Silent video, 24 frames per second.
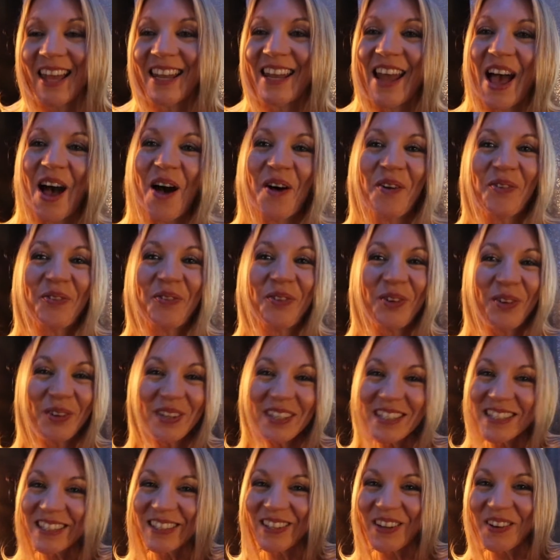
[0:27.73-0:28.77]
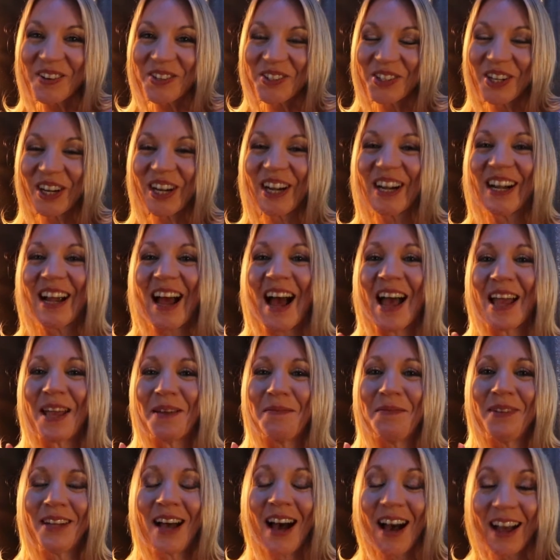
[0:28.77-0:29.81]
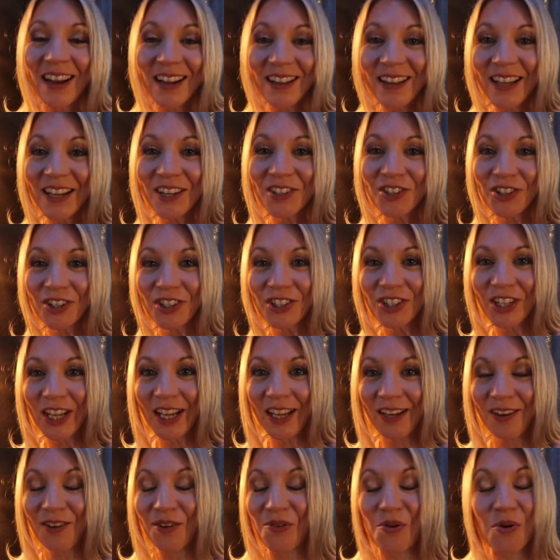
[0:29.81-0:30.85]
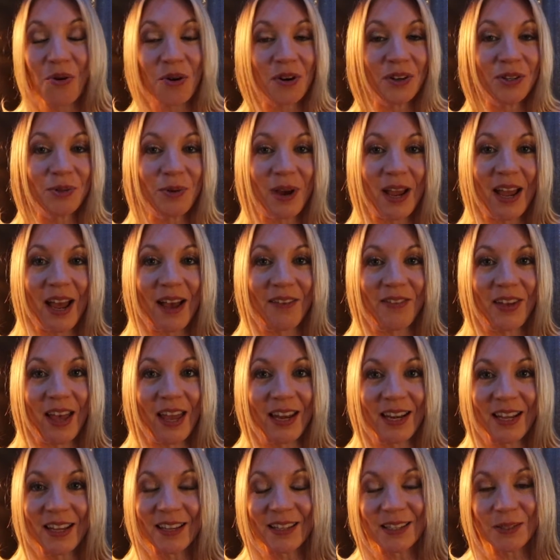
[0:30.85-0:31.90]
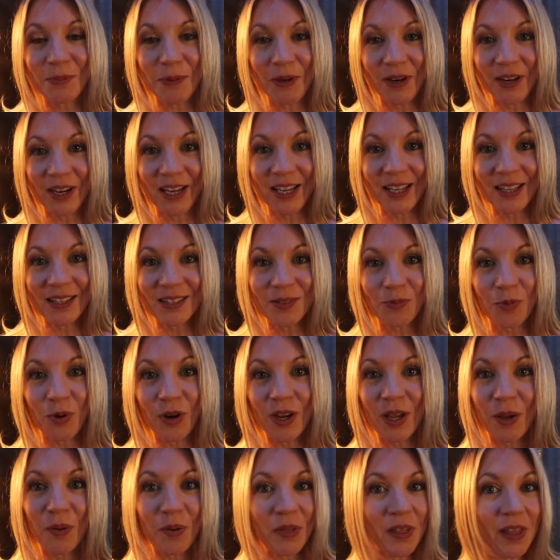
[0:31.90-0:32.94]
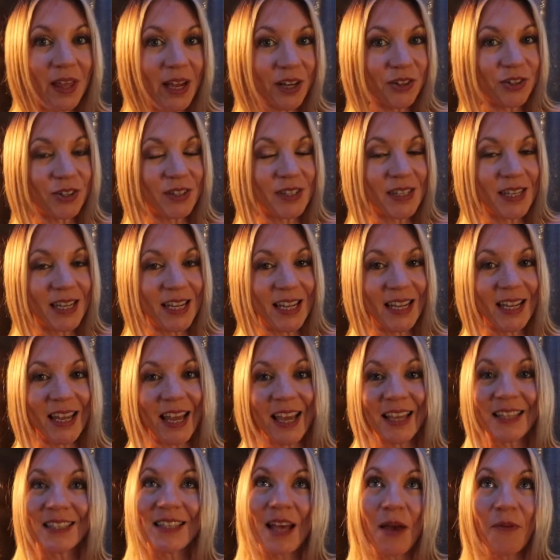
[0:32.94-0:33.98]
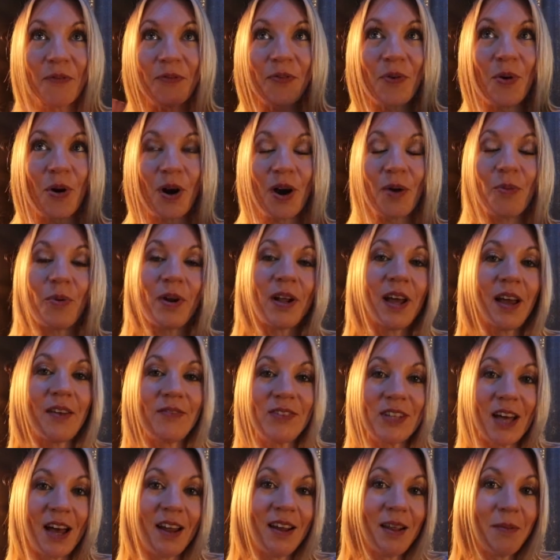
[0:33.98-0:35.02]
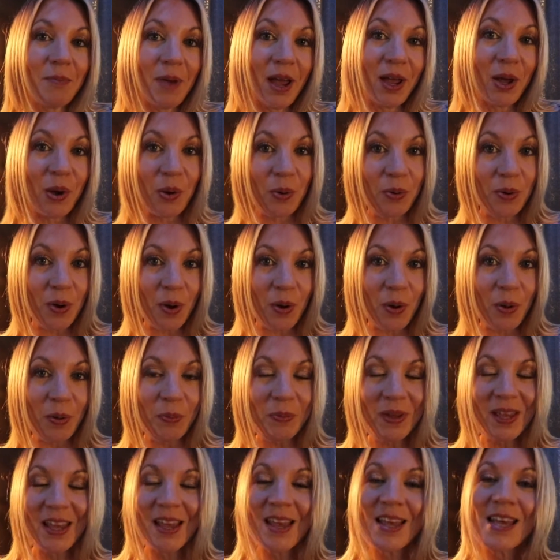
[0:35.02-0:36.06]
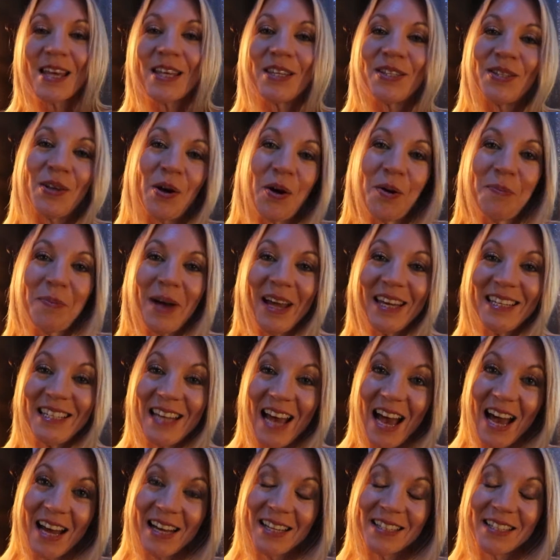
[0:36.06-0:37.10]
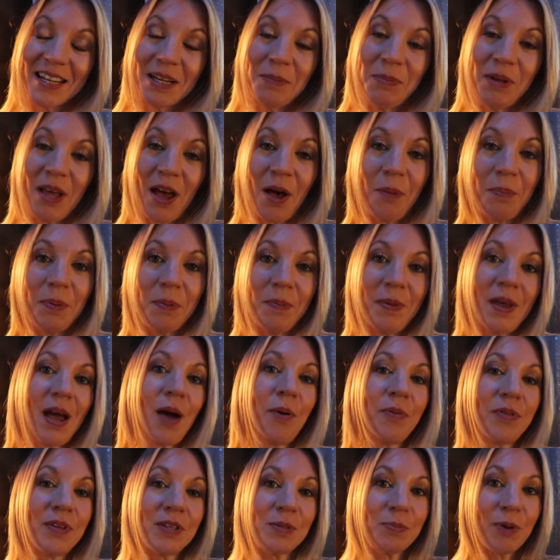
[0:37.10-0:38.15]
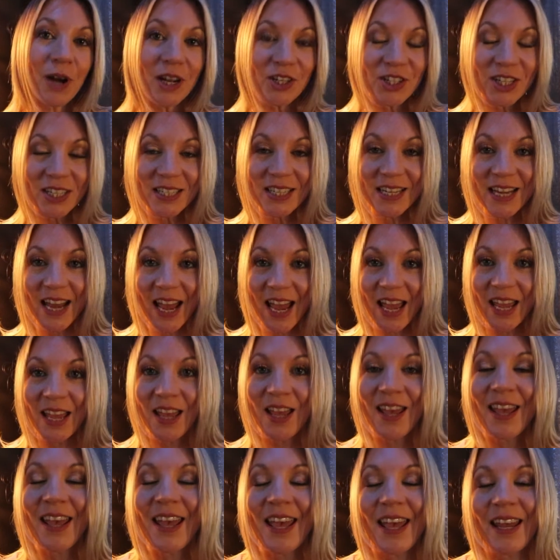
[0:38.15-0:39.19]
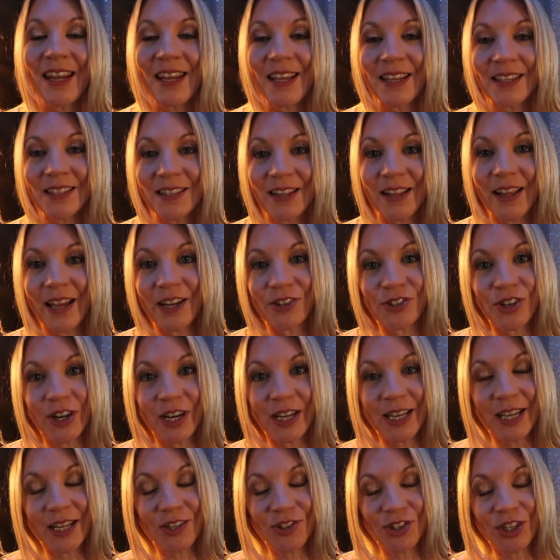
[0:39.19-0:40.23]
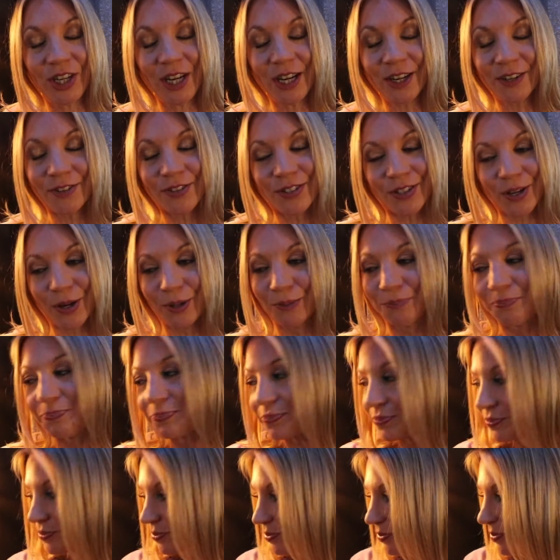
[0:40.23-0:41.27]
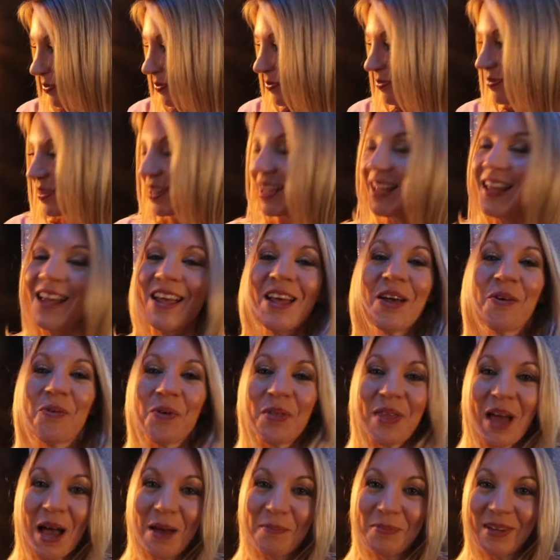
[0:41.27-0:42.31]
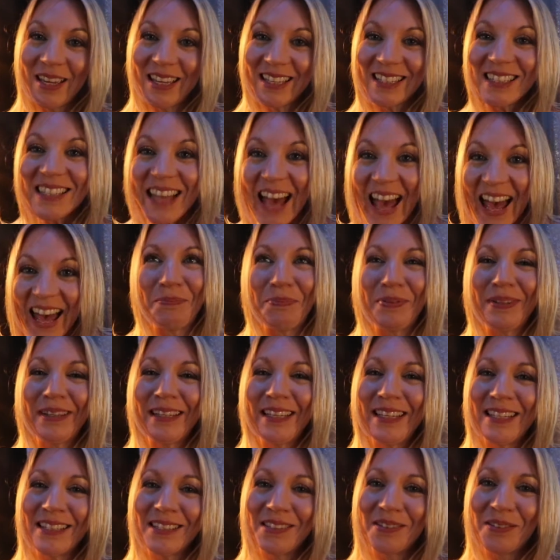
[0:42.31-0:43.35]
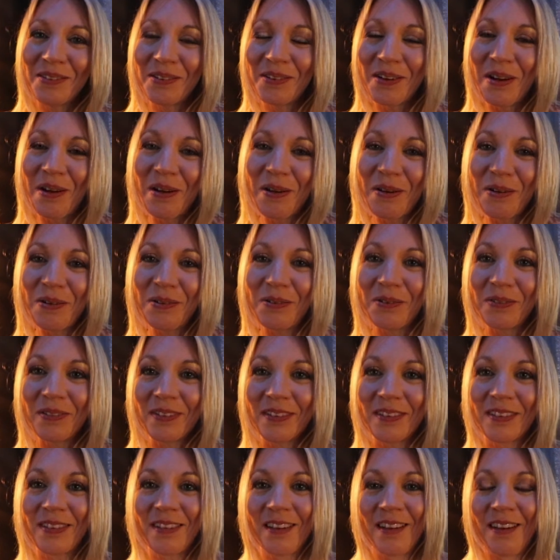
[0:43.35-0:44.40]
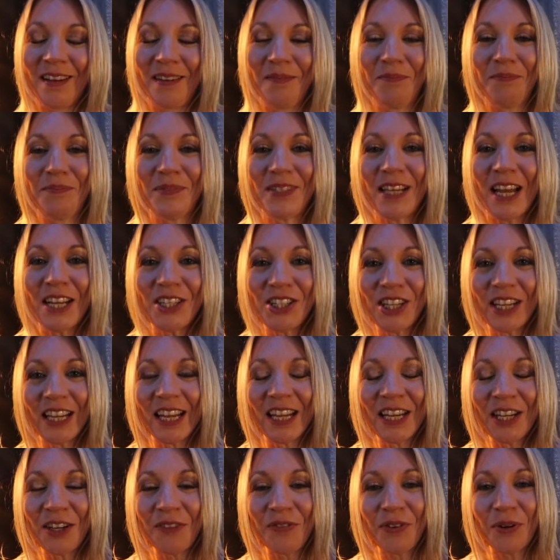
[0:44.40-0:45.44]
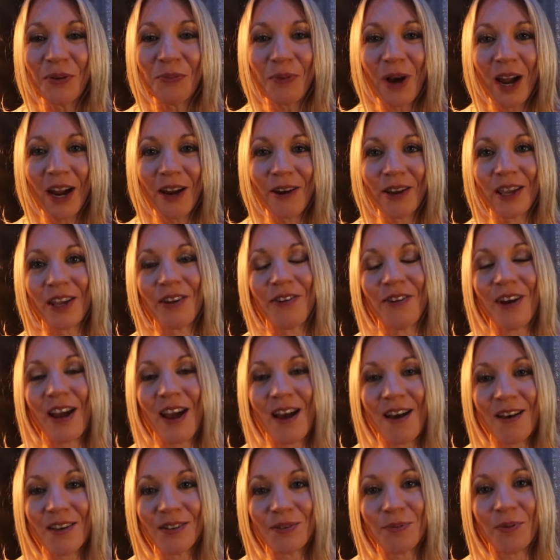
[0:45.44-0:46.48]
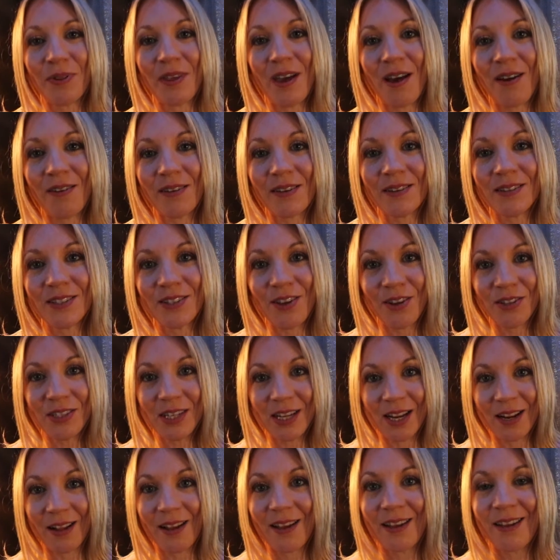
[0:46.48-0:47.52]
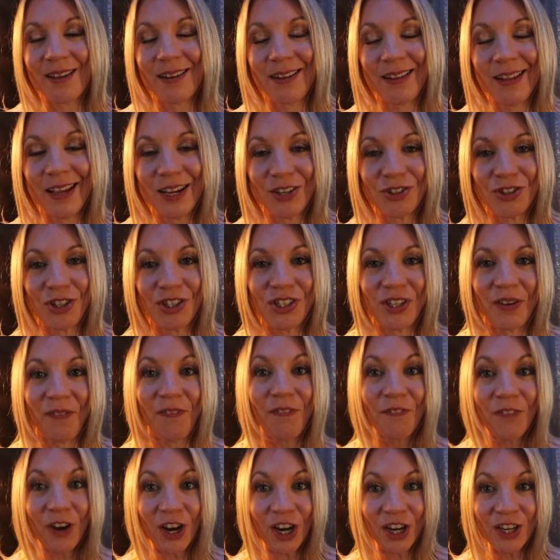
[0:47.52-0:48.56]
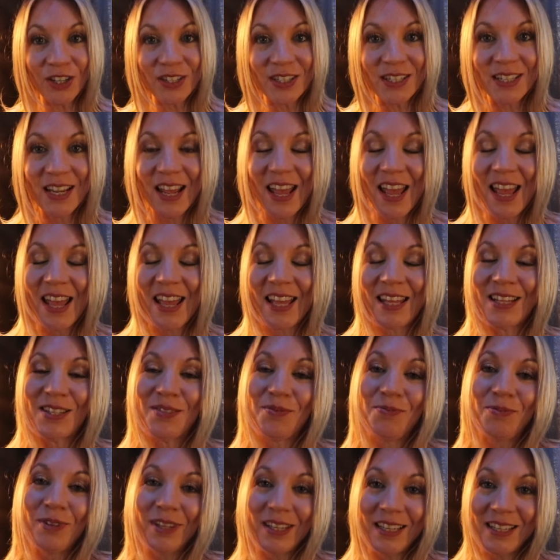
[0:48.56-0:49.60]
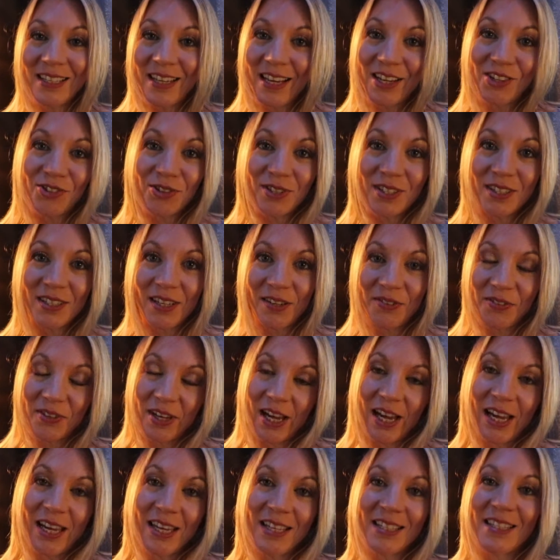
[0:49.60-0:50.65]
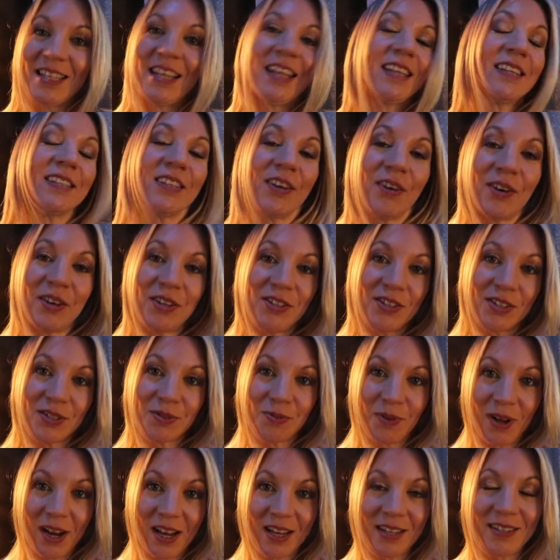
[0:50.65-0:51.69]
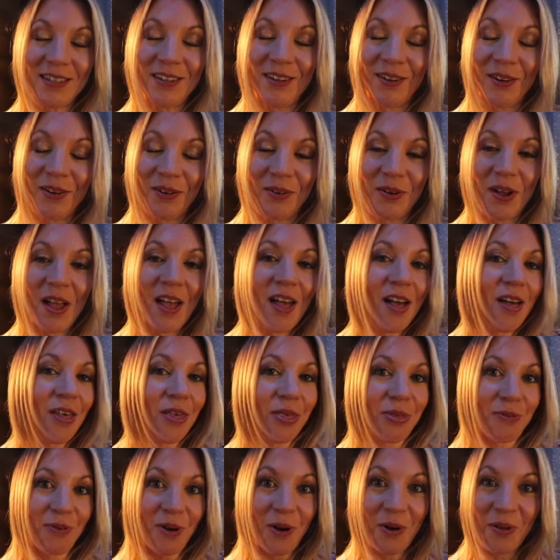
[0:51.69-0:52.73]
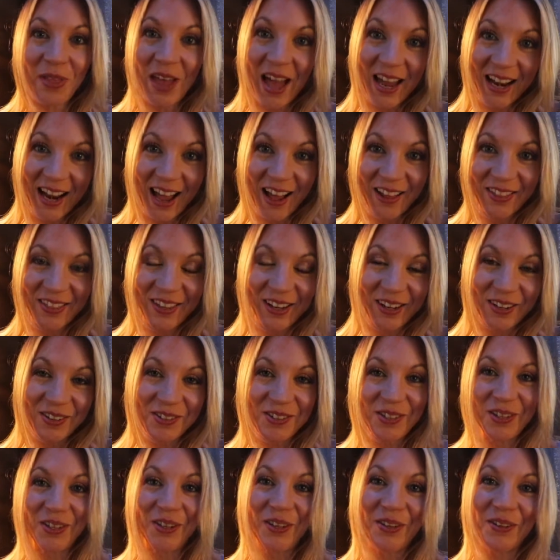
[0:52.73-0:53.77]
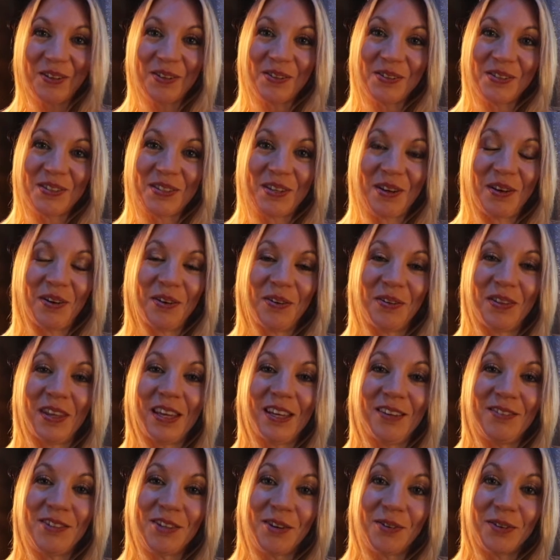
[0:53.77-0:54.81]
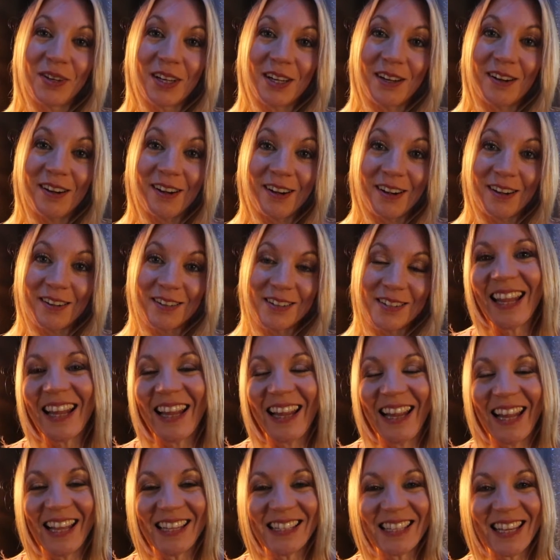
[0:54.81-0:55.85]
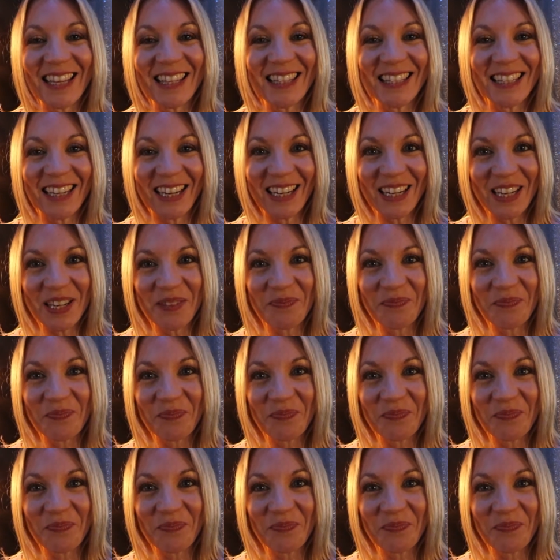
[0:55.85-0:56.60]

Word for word: Now, full disclosure, I am not an electrician, nor do I have any experience working with electricity except for what I've done in my own home. So my dad is going to be helping me out with this project today, and he is an electronic engineer. So with that being said, please don't go um, touching any of your wiring in your house without consulting an electrician first. It's really dangerous stuff, guys, and so I just wanted to throw that out there to you so that you don't get hurt. Let's get started.